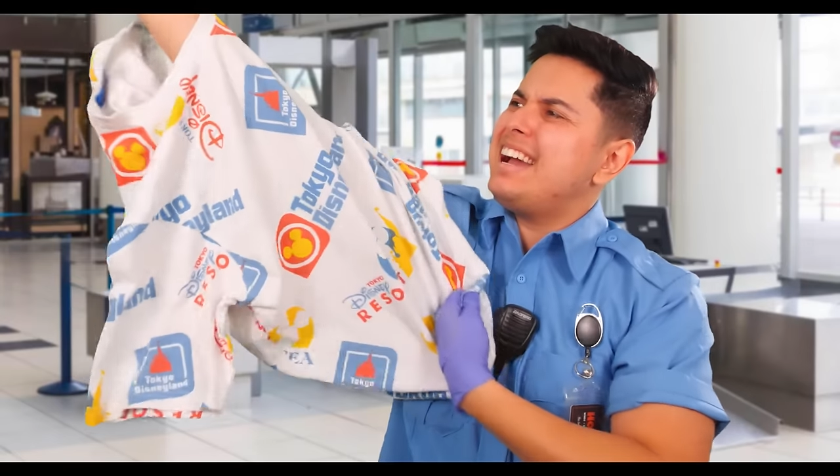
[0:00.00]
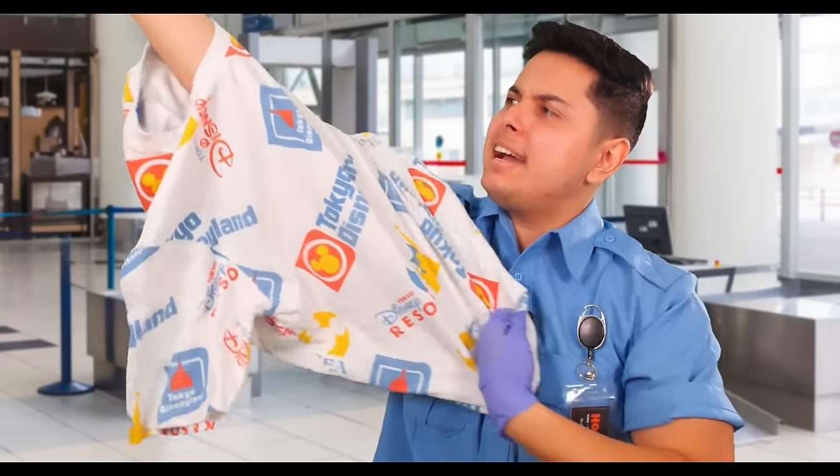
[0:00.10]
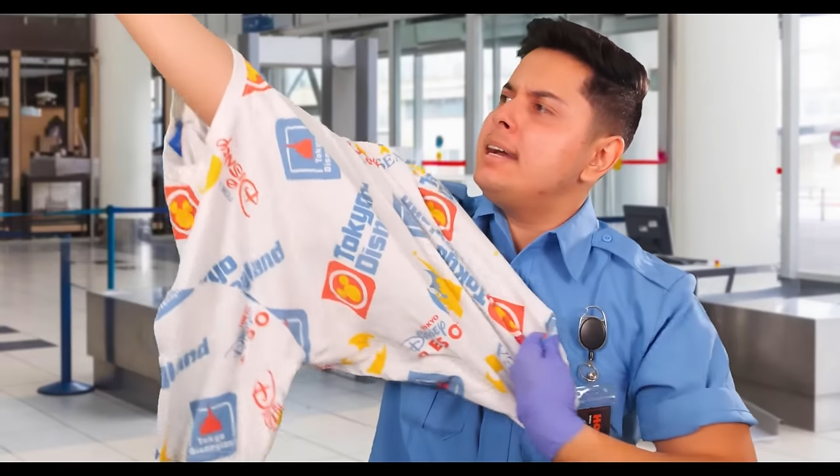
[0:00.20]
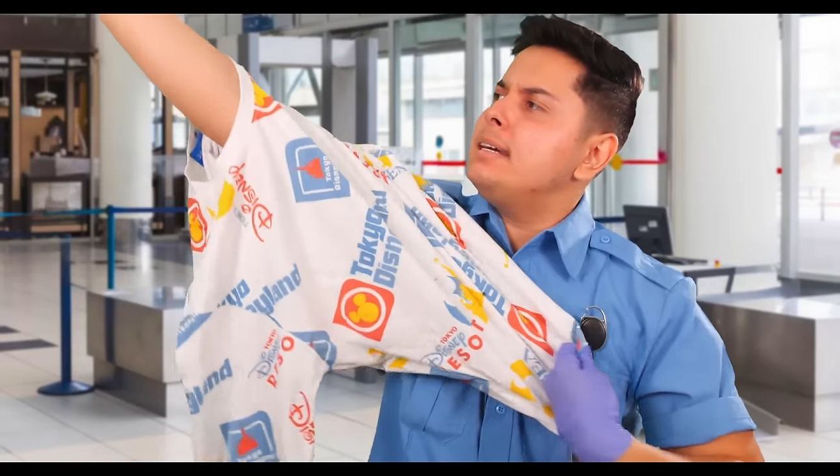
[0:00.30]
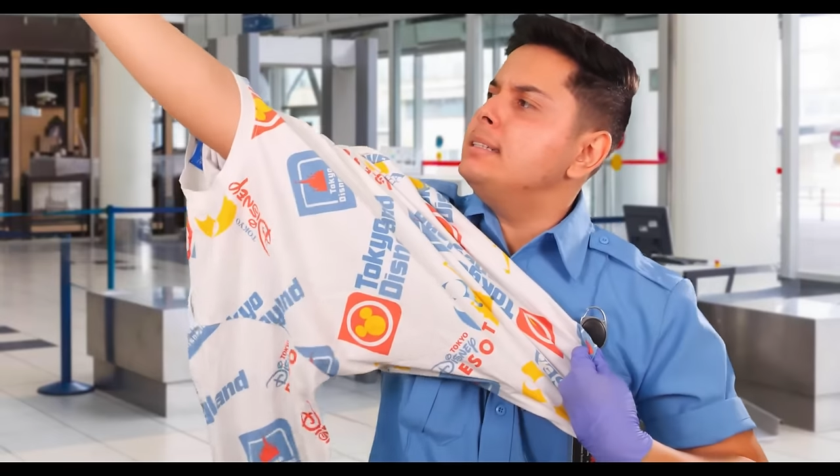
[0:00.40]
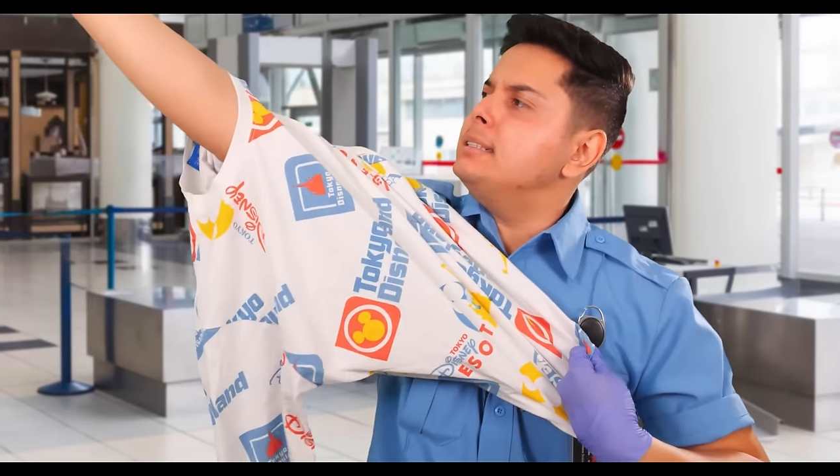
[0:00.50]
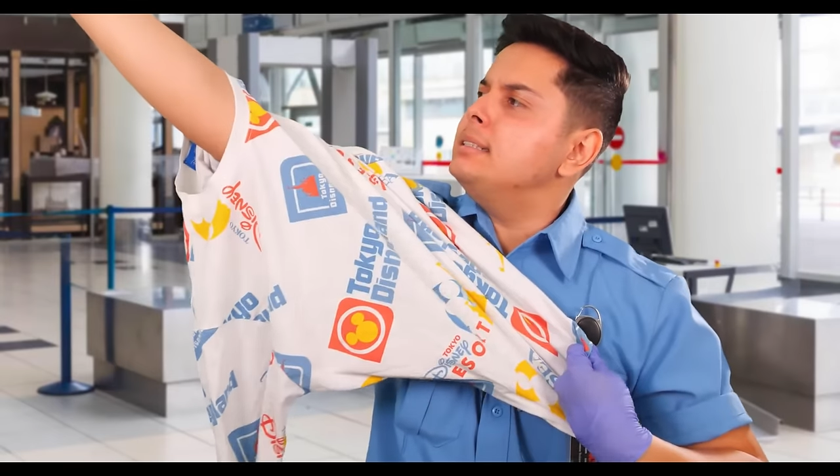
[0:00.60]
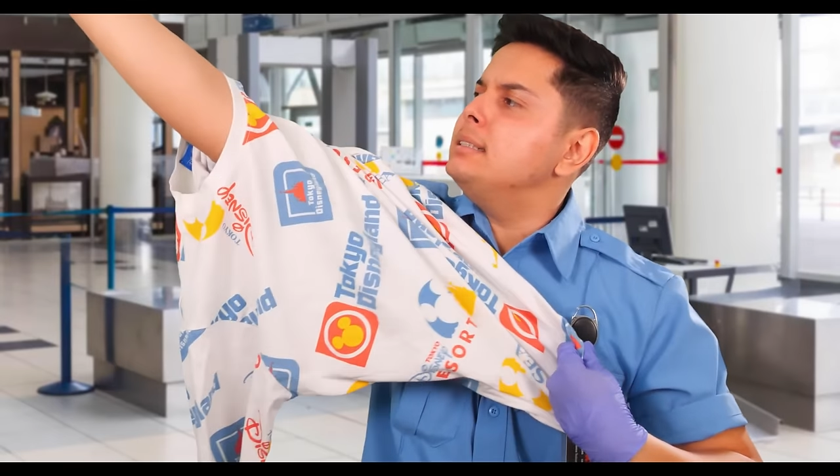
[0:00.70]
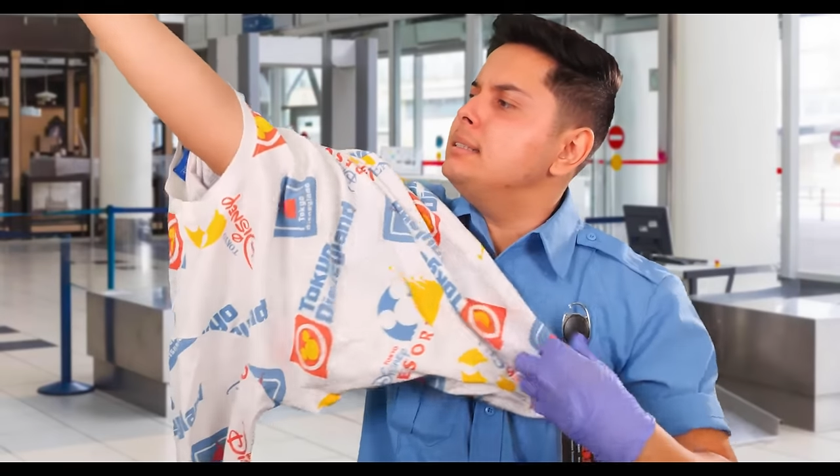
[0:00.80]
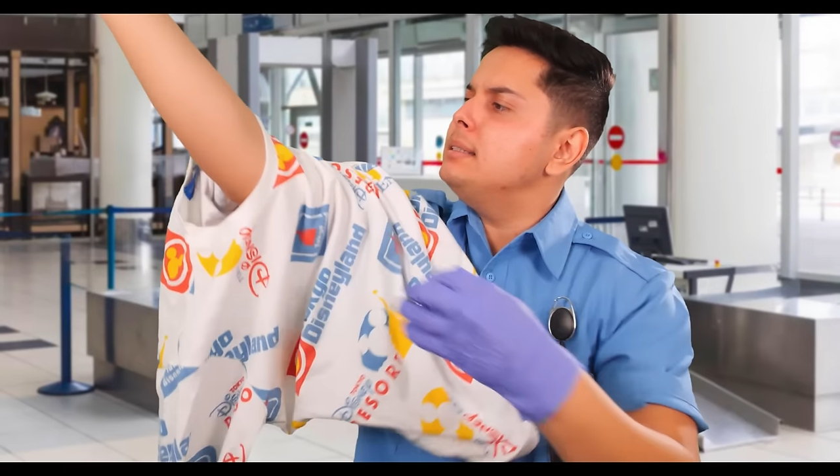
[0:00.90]

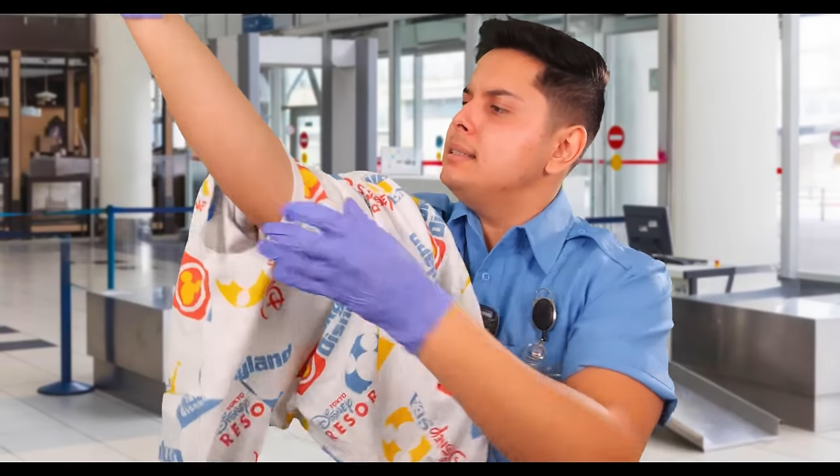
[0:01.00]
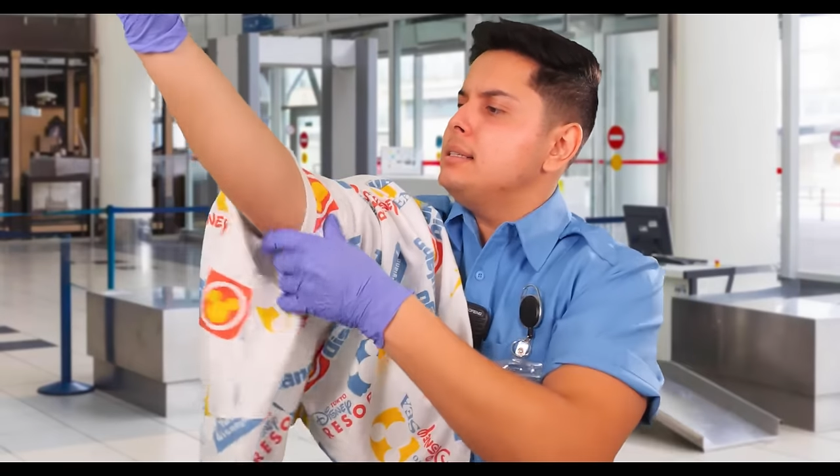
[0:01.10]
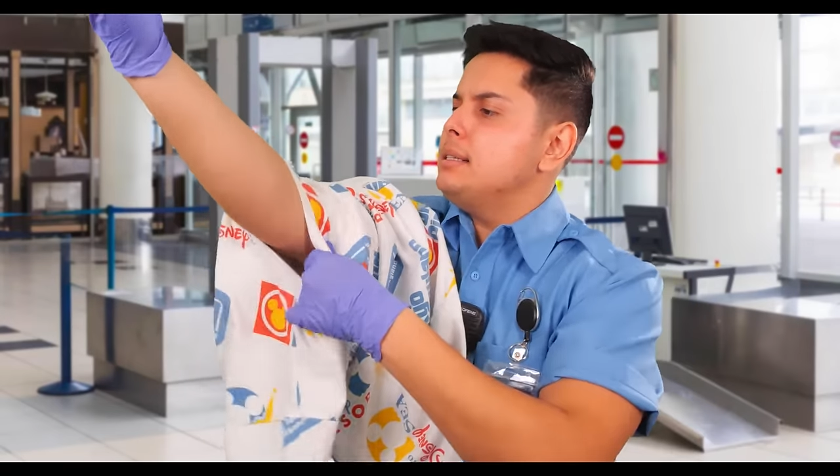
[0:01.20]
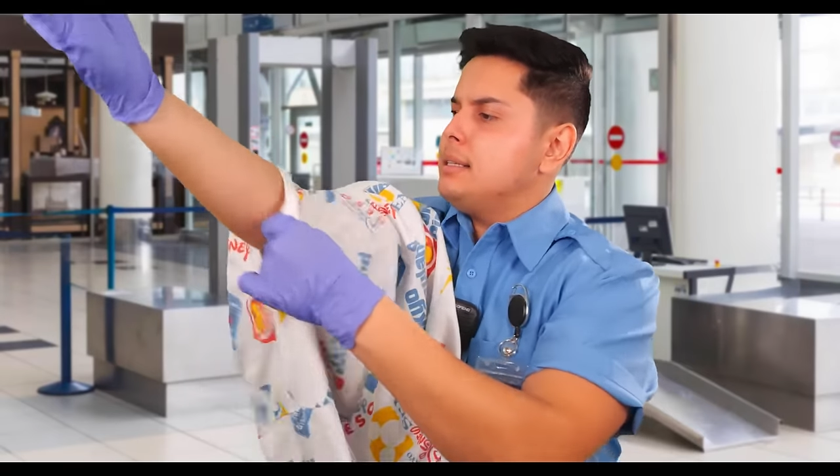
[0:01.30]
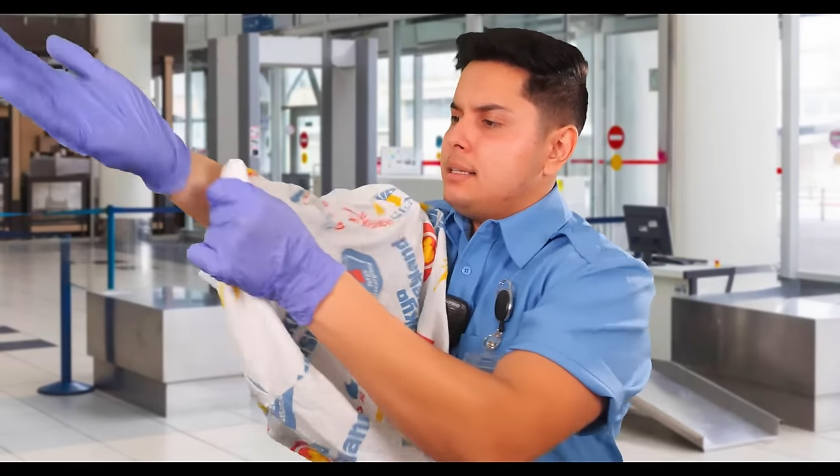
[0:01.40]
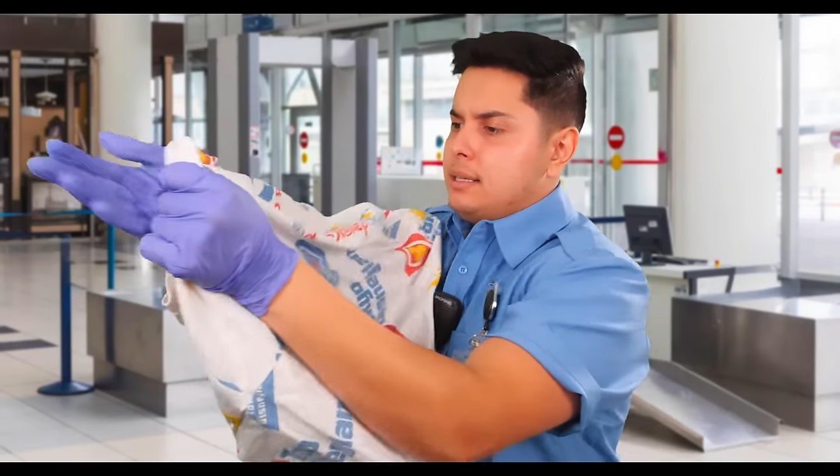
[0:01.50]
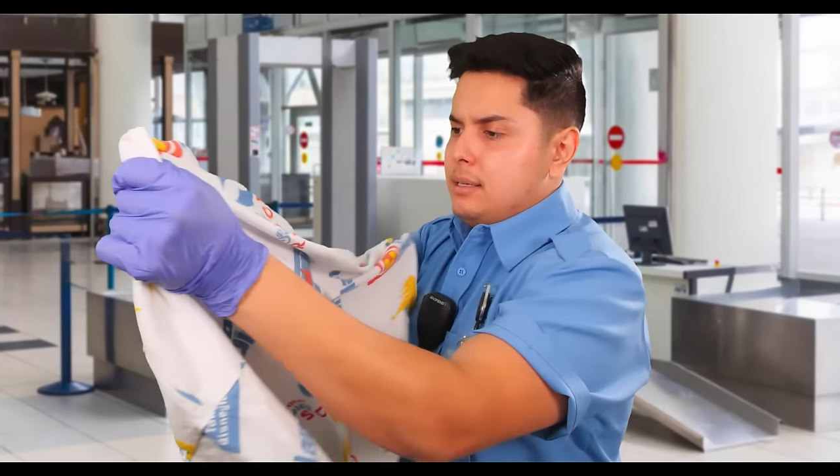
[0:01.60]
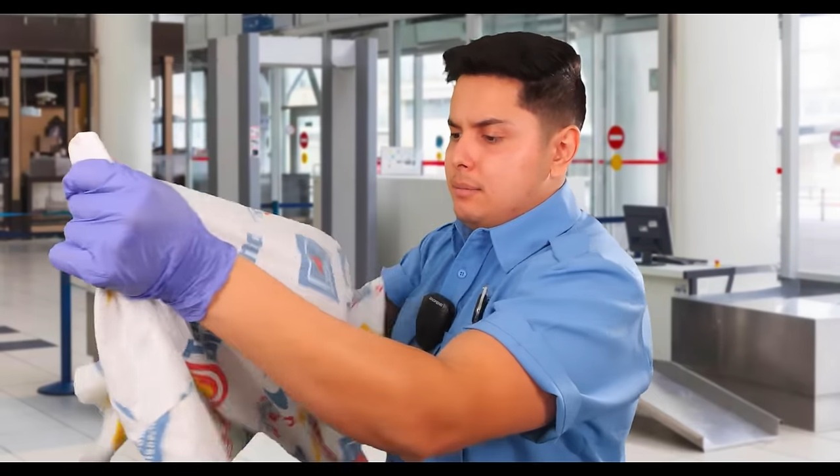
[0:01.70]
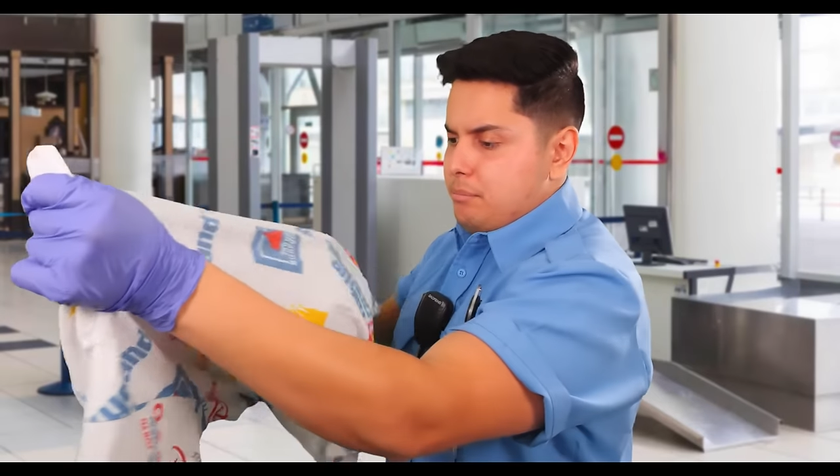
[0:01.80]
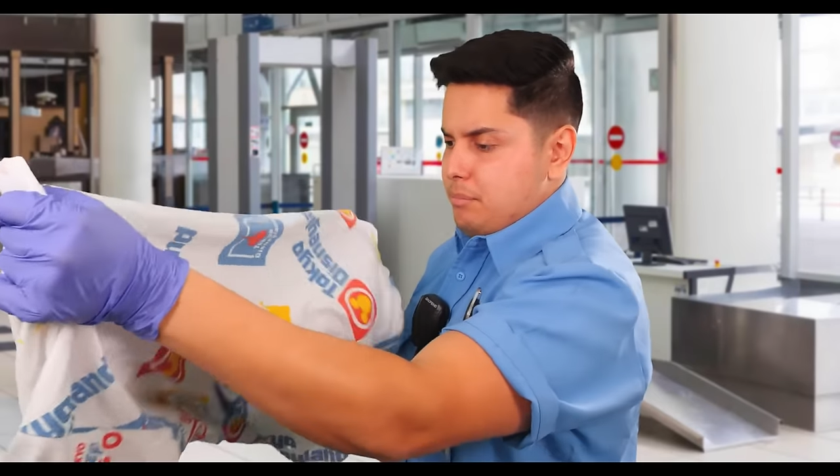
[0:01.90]
uh,
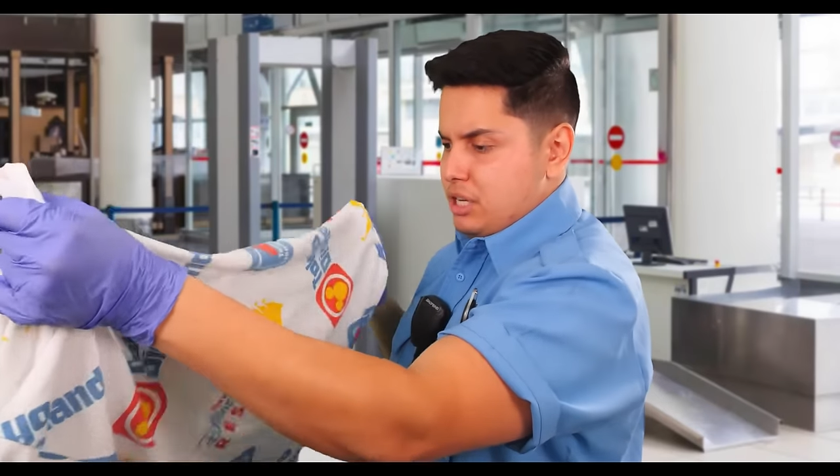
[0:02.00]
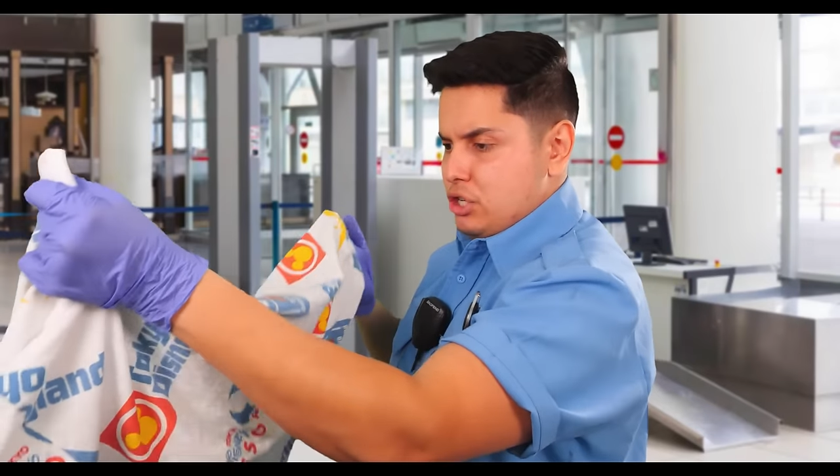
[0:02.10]
make